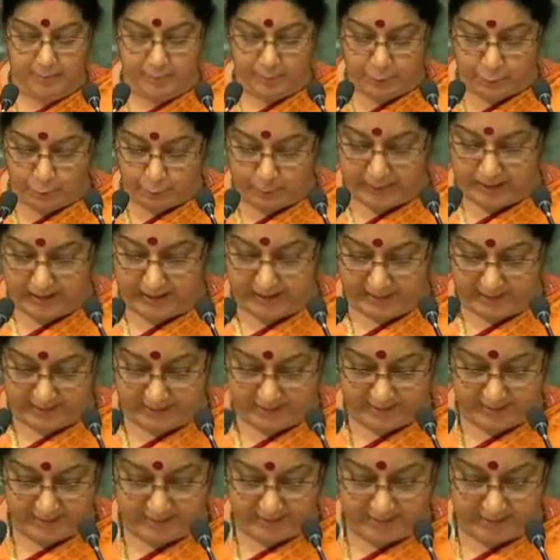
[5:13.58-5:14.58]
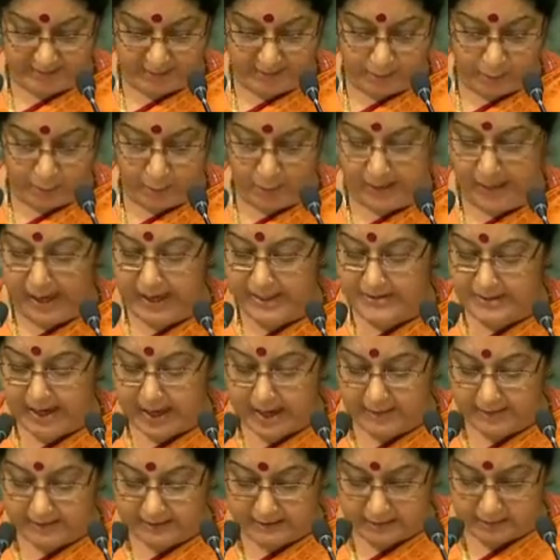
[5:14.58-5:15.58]
These initiatives have added
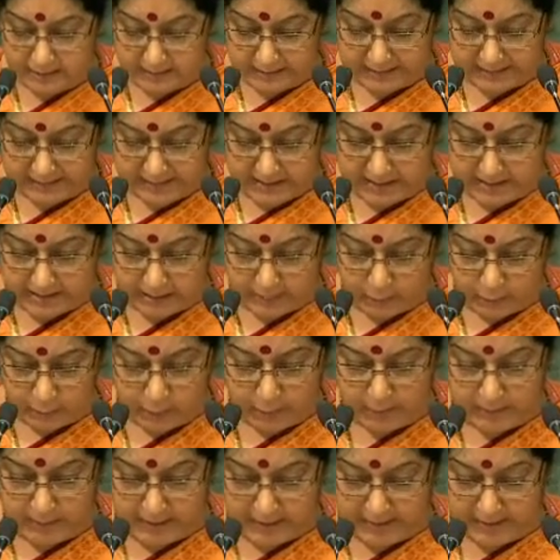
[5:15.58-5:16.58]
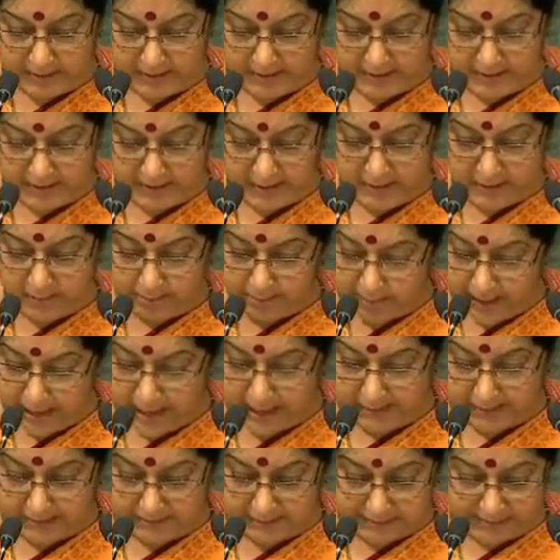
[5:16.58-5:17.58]
a new dimension to India's growth
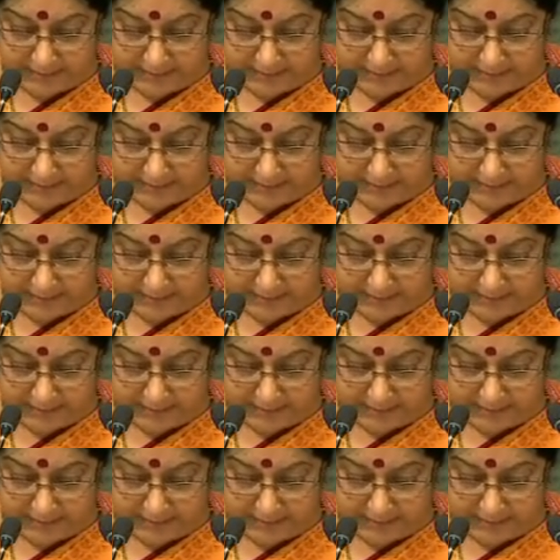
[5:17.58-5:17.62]
story,